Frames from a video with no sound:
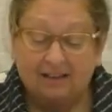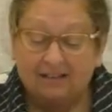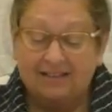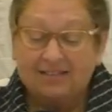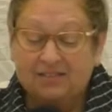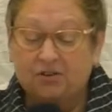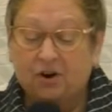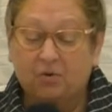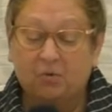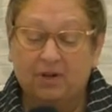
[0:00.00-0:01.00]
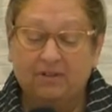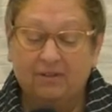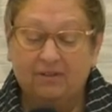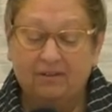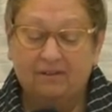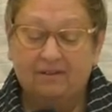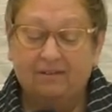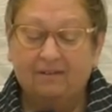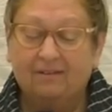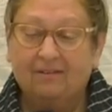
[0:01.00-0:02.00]
Let's start with
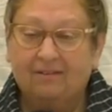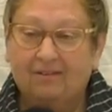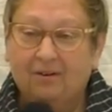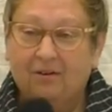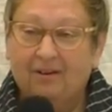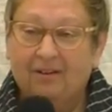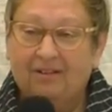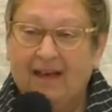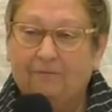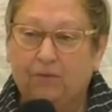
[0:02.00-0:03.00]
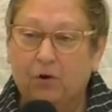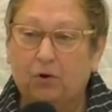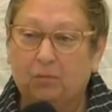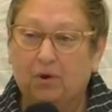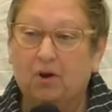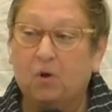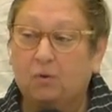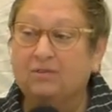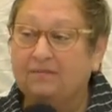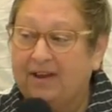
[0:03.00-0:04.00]
that verb,
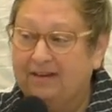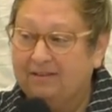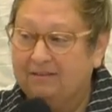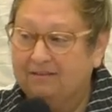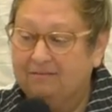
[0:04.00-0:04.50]
cultivate.